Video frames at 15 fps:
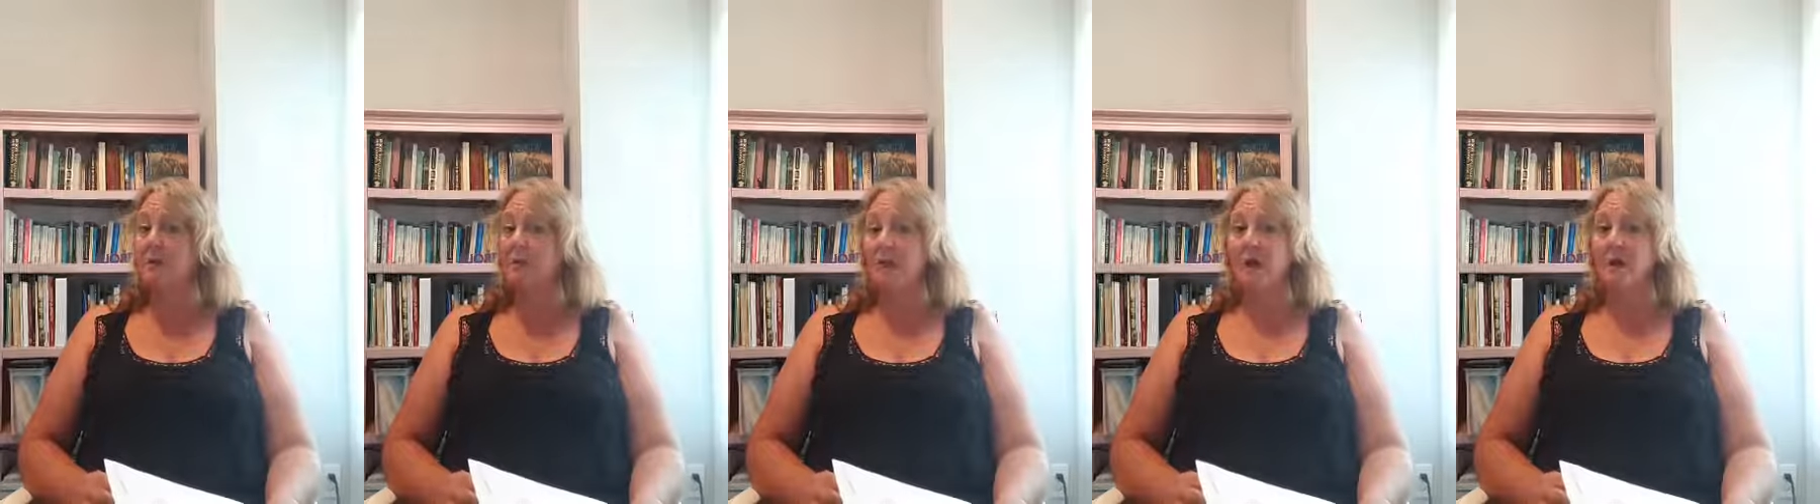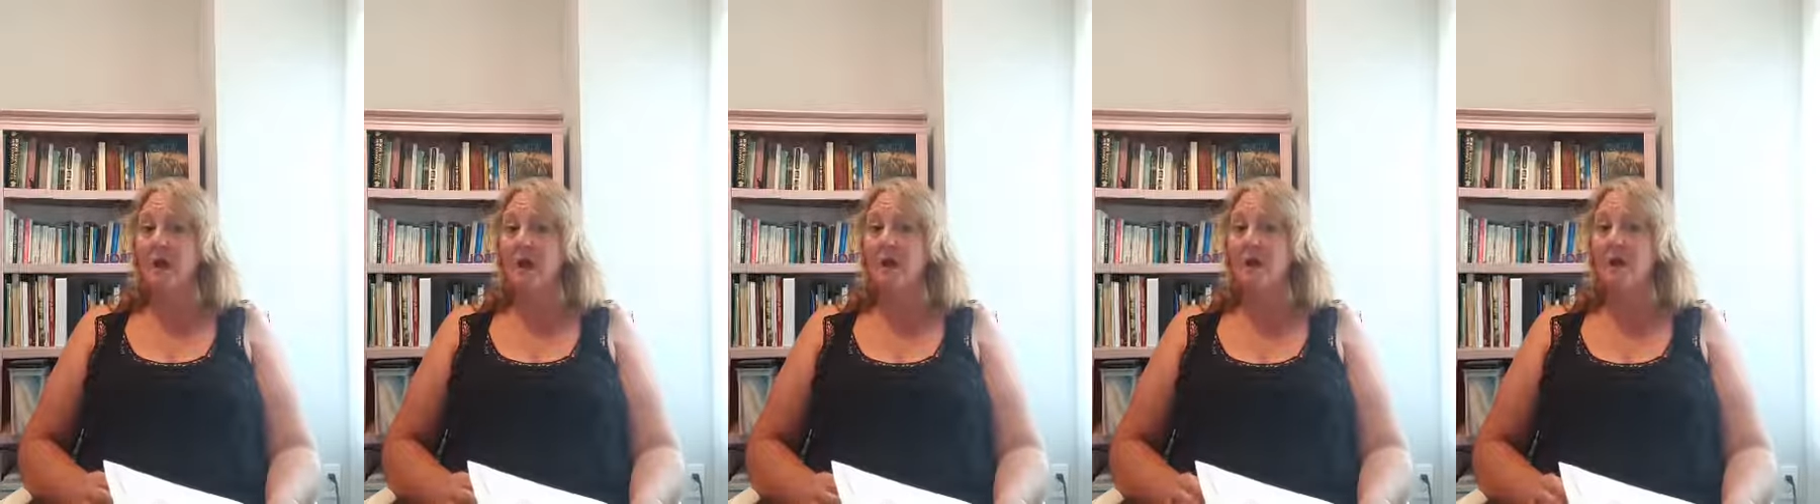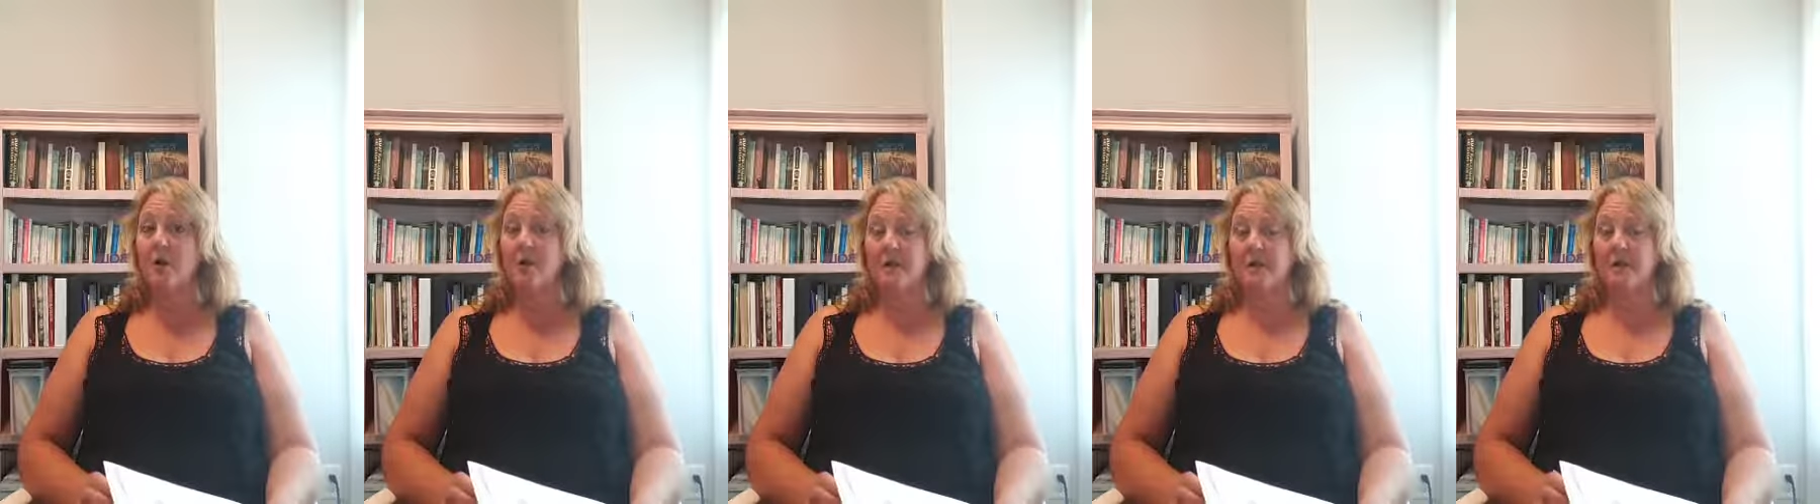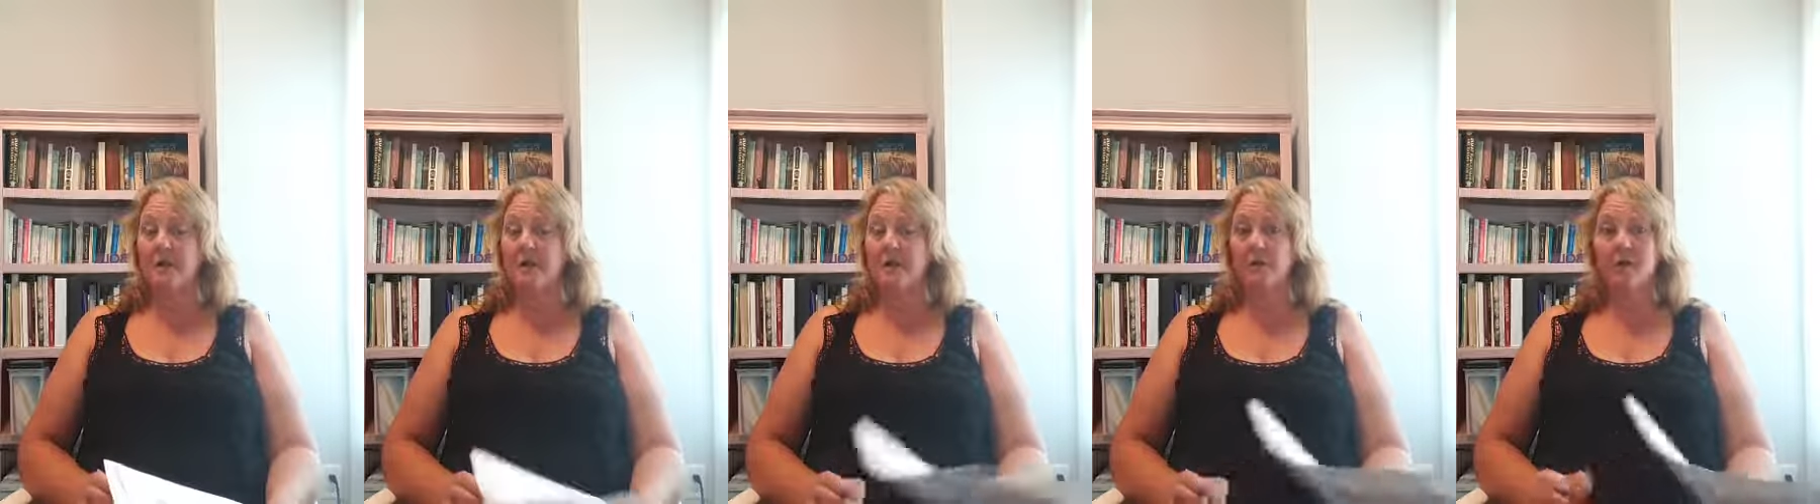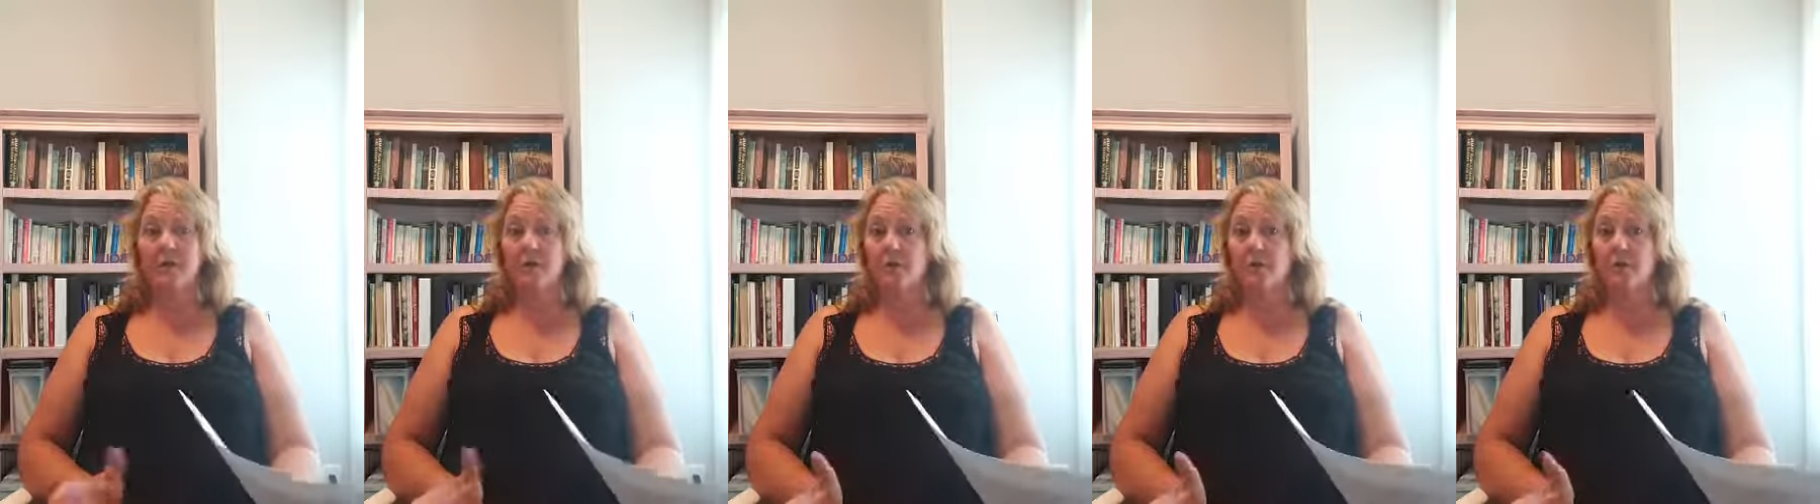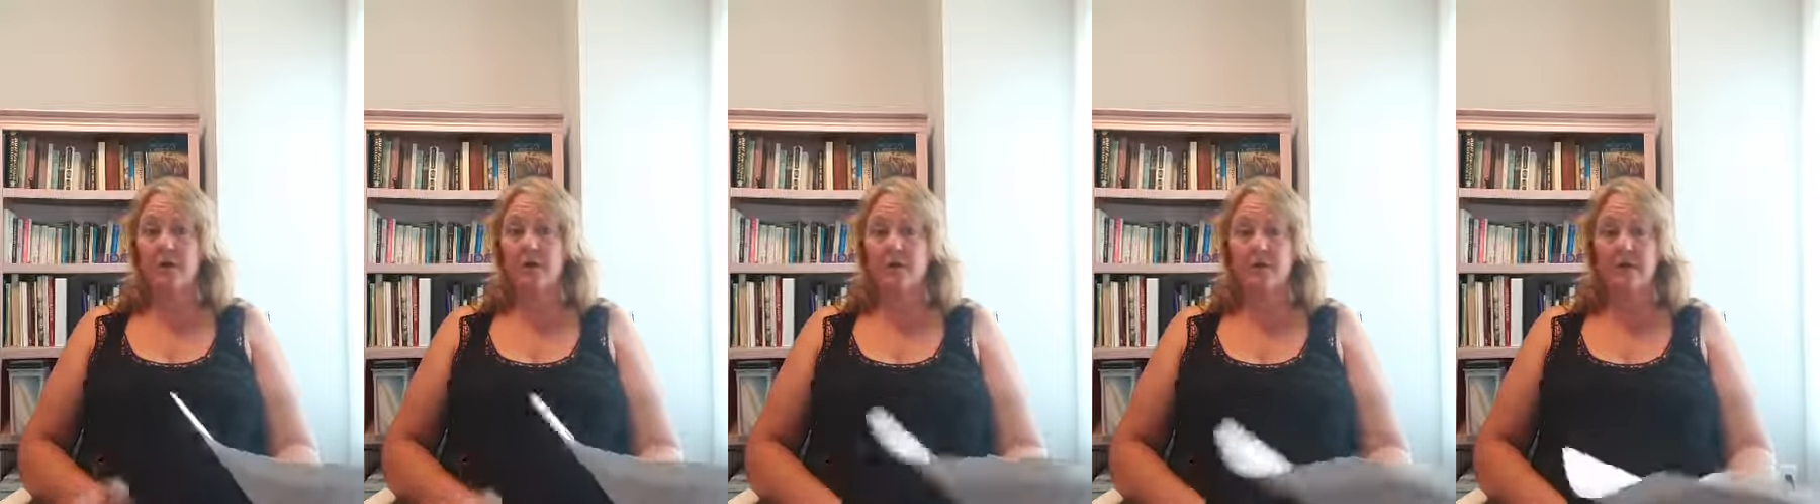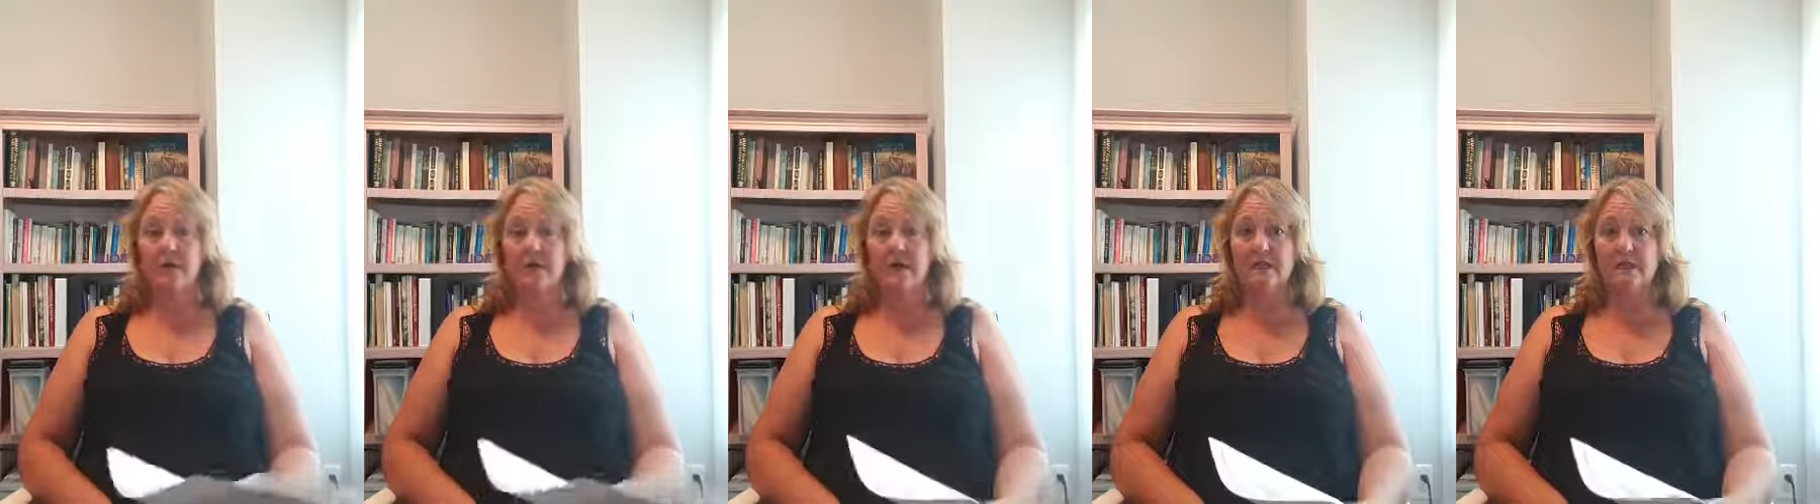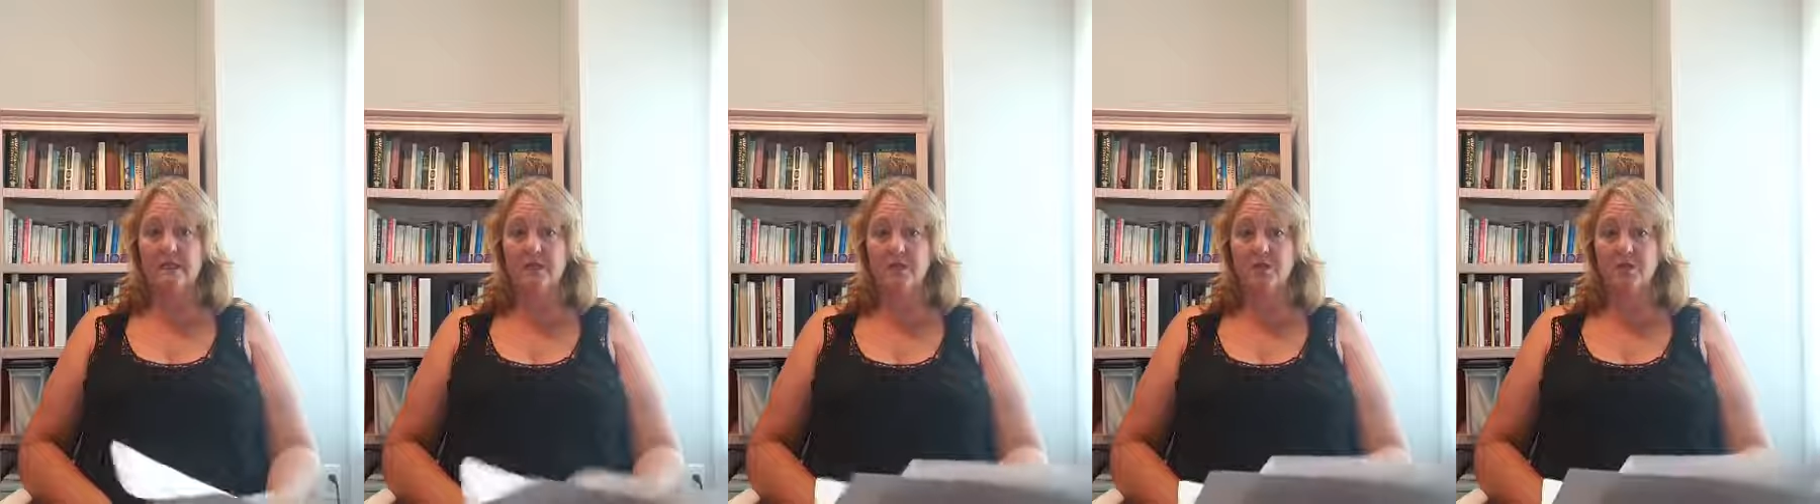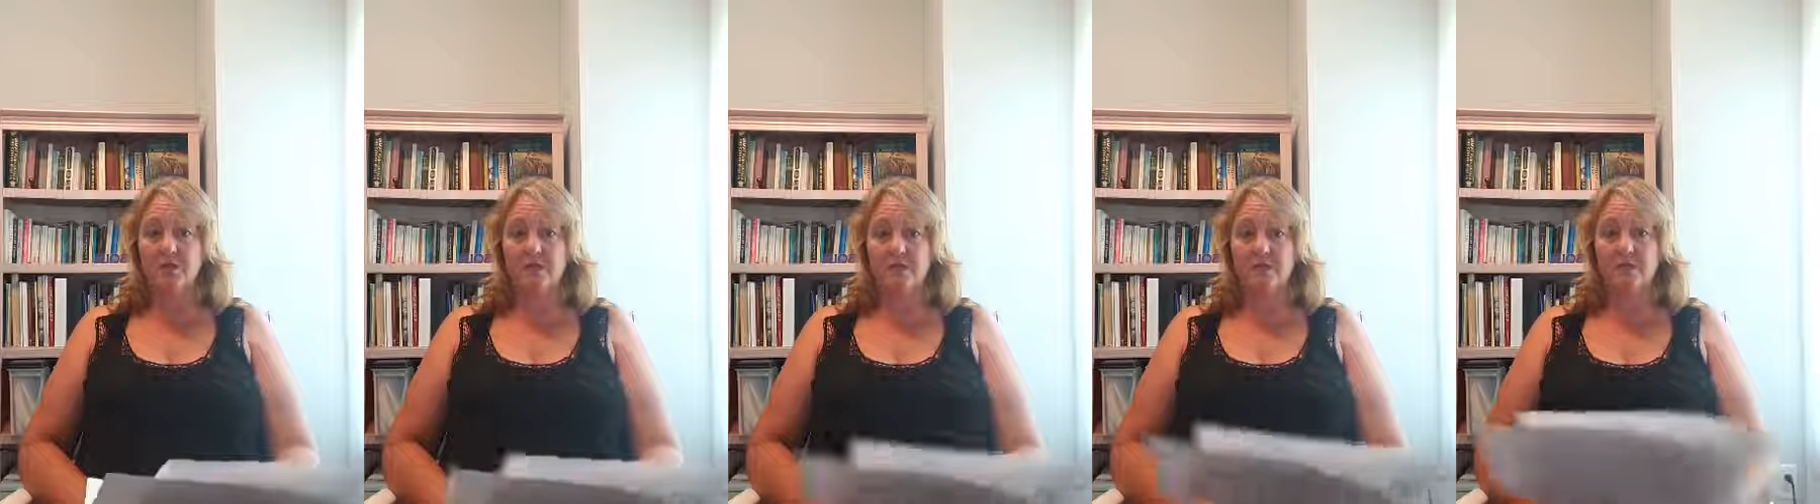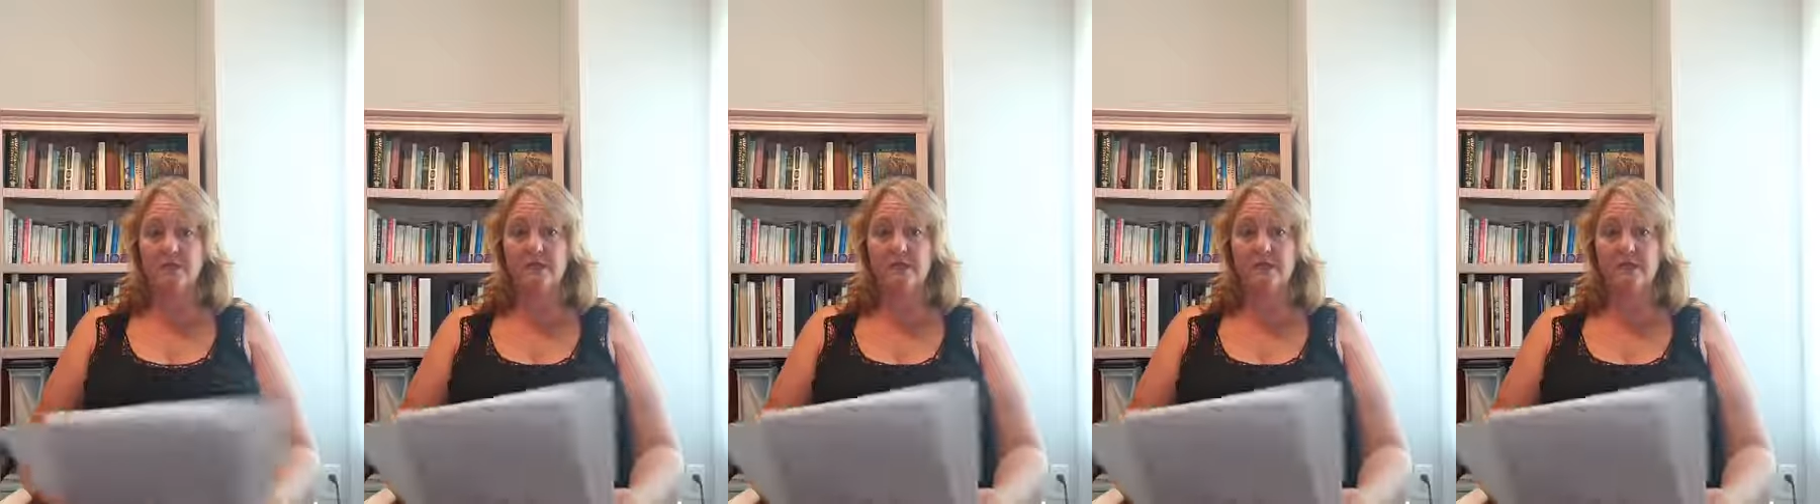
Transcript: would not open because somewhere along the last 100 years,